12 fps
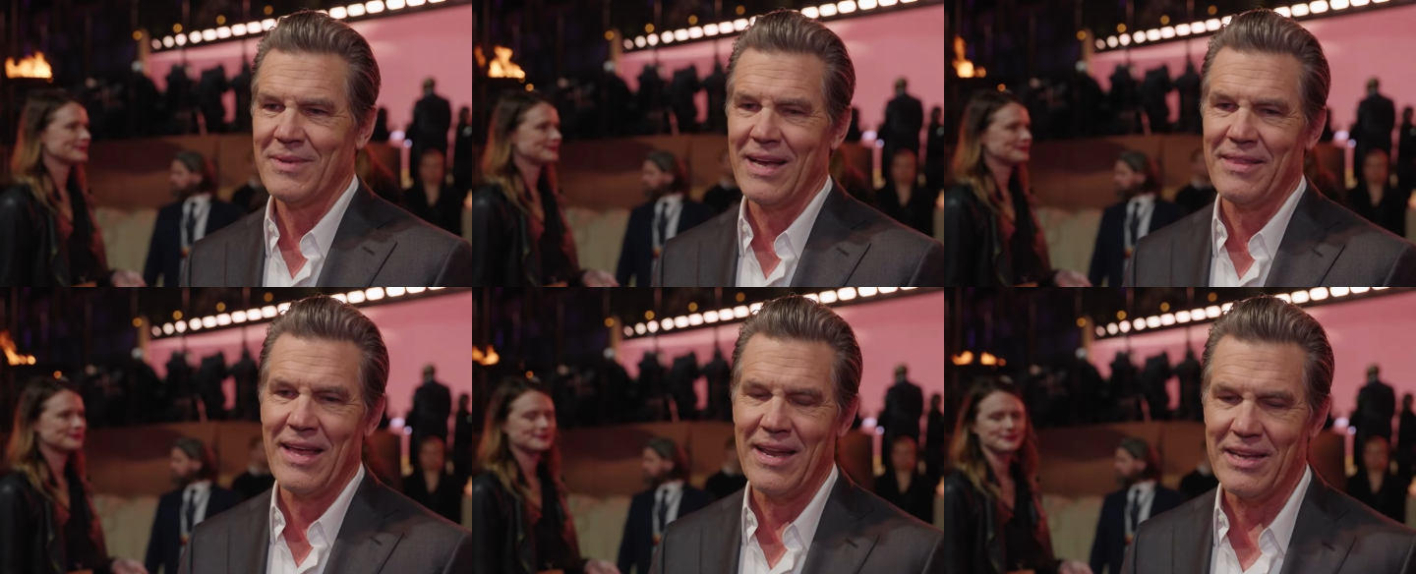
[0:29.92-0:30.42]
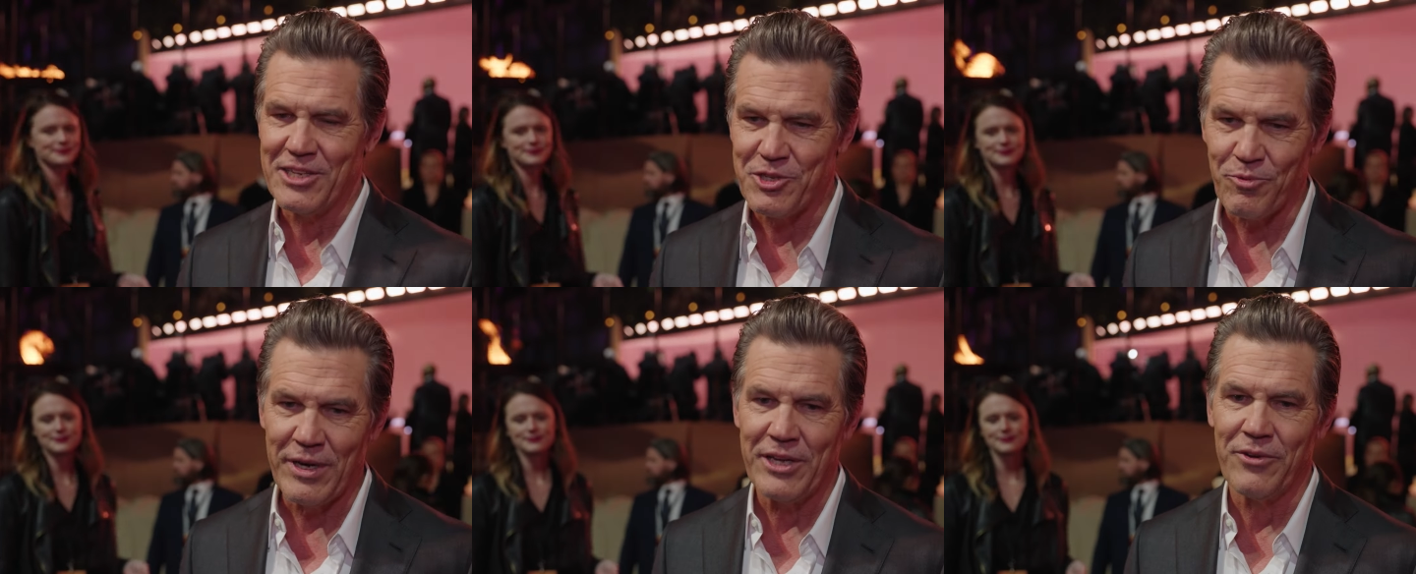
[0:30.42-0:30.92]
Speaker 1: and then he's
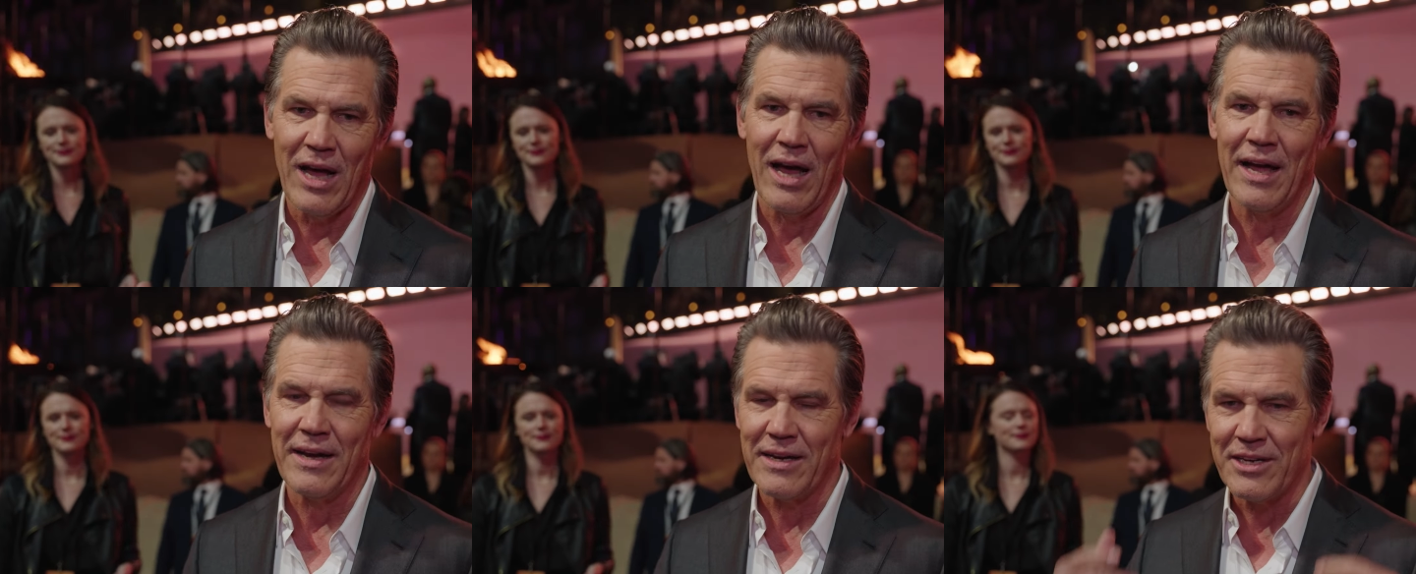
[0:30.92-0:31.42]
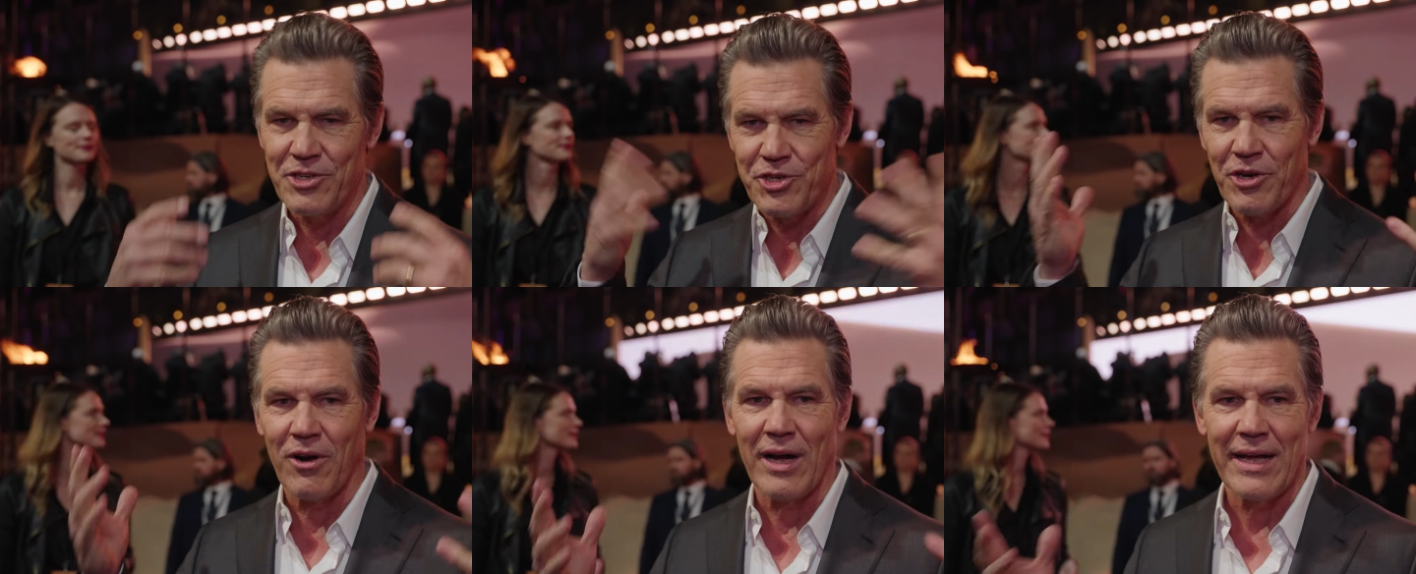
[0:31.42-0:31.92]
reunited and
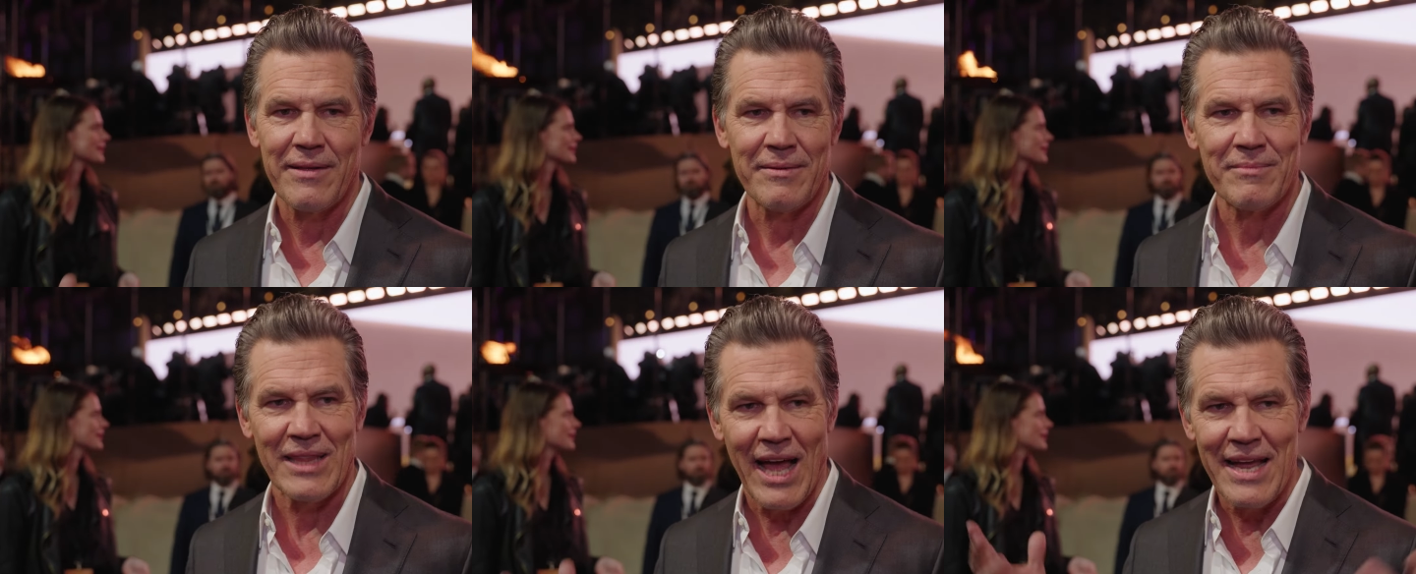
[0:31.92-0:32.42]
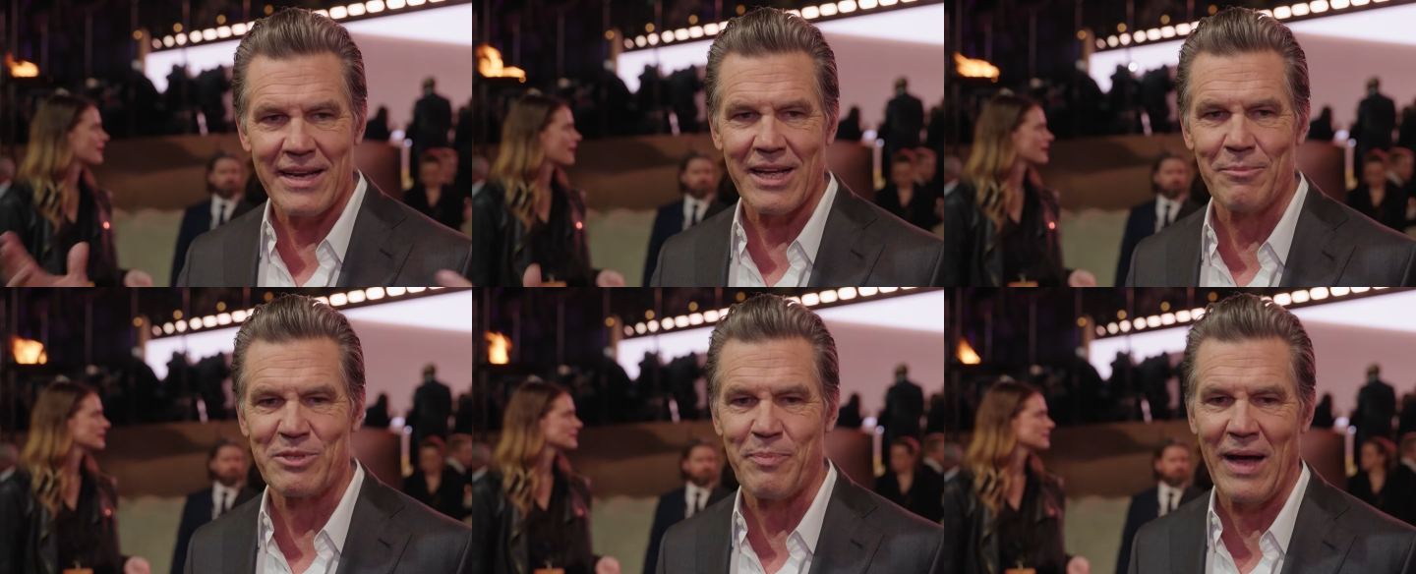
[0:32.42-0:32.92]
joy and light
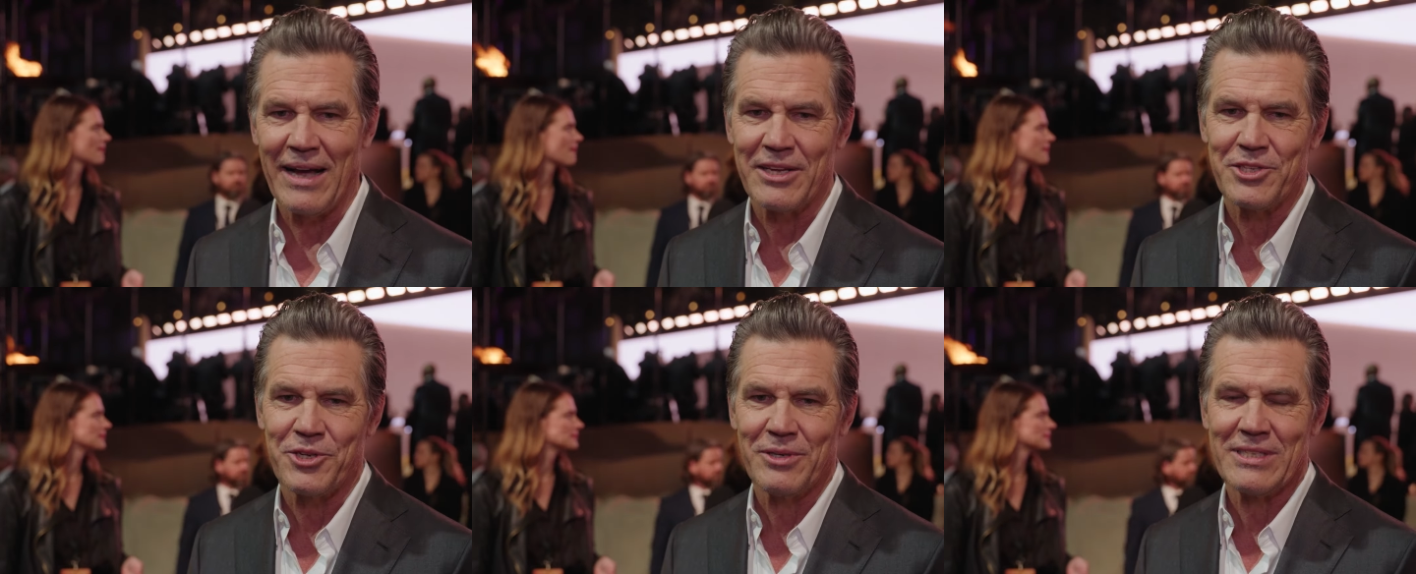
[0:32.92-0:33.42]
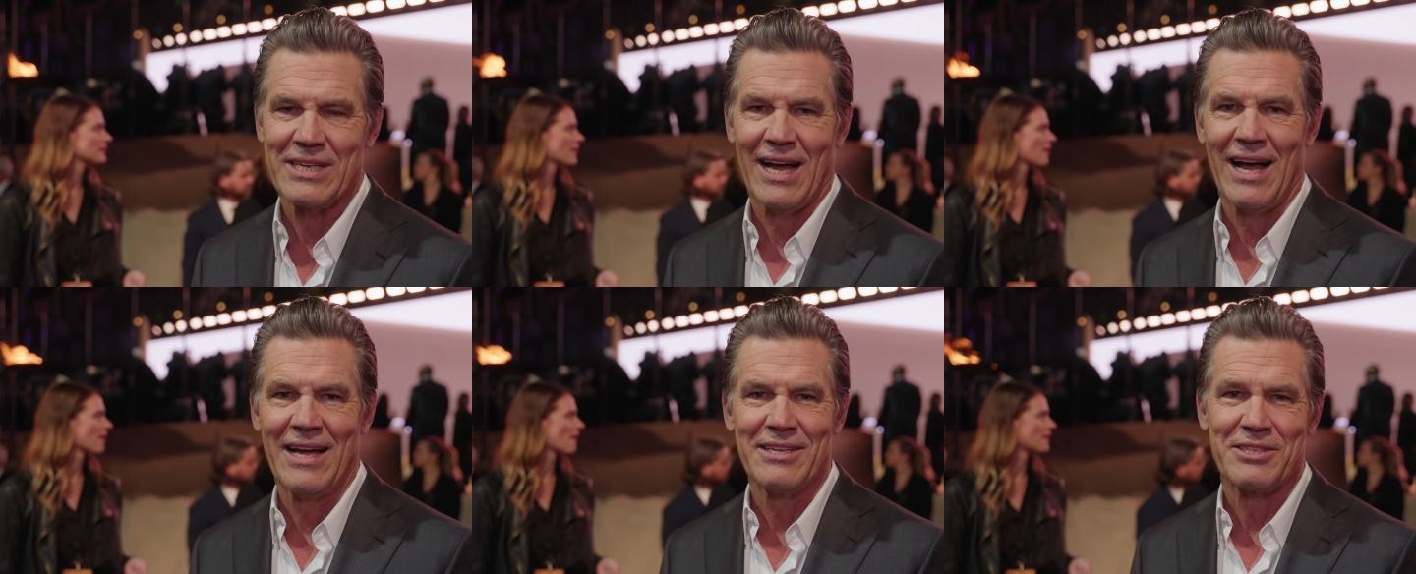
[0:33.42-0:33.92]
comes back into his
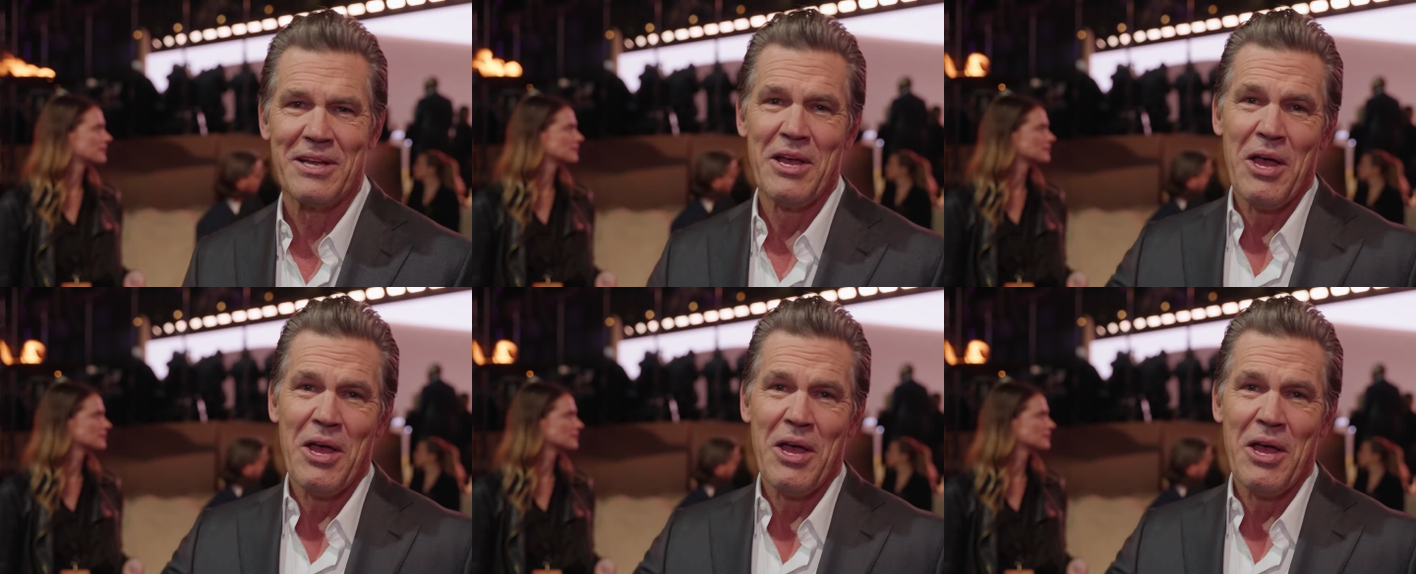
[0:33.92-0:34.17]
eyes.